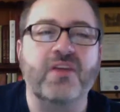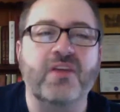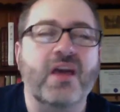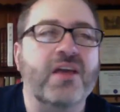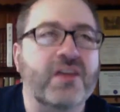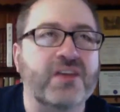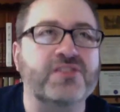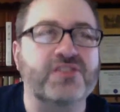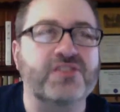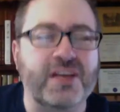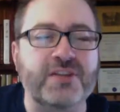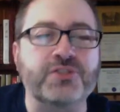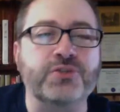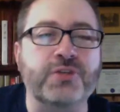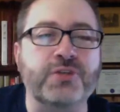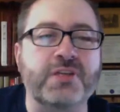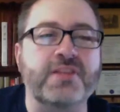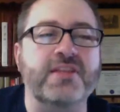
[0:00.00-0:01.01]

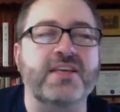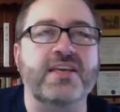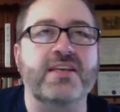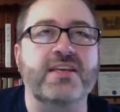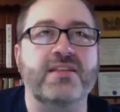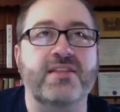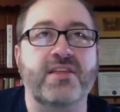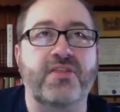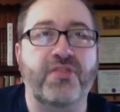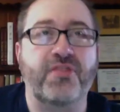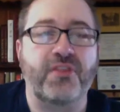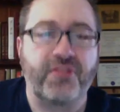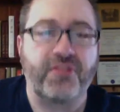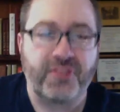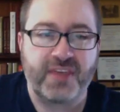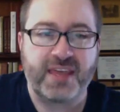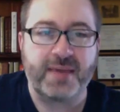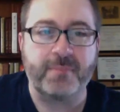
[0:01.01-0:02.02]
essentially the
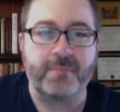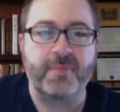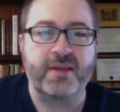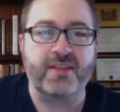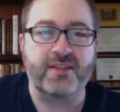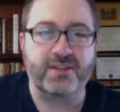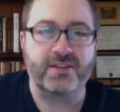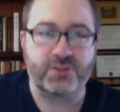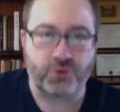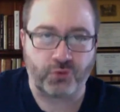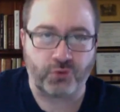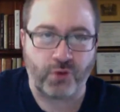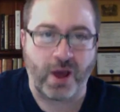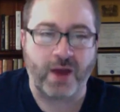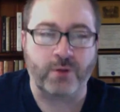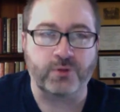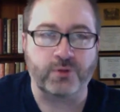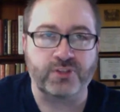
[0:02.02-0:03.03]
theme in the
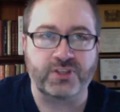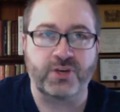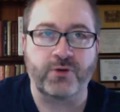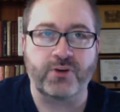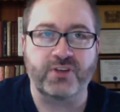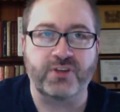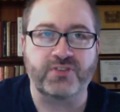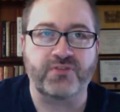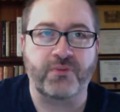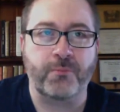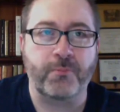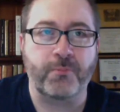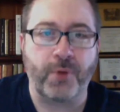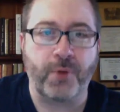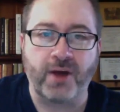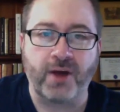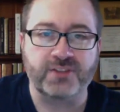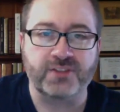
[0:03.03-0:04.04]
Toronto series from
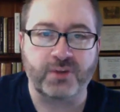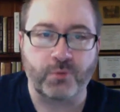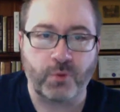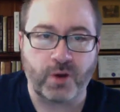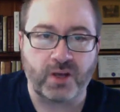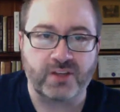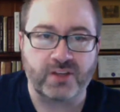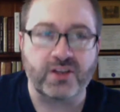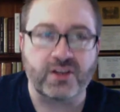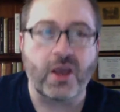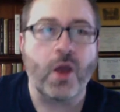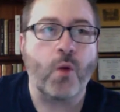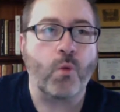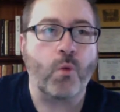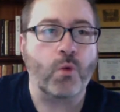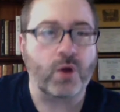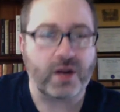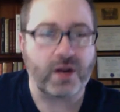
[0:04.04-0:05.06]
Boston was,
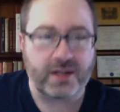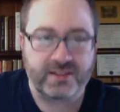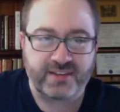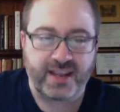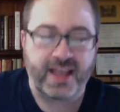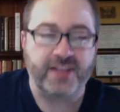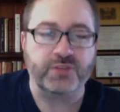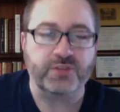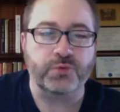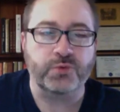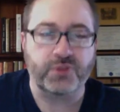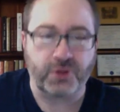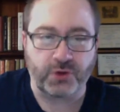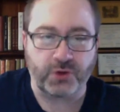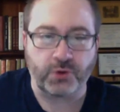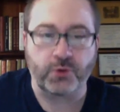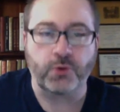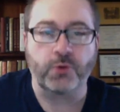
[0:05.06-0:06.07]
we're going to dance with the
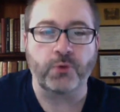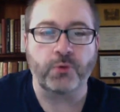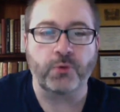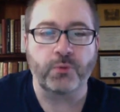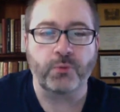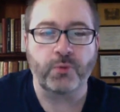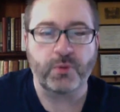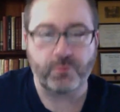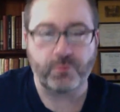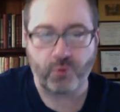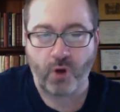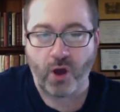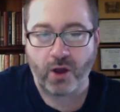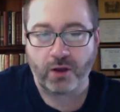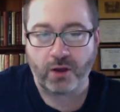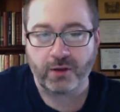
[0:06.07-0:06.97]
girl we brung.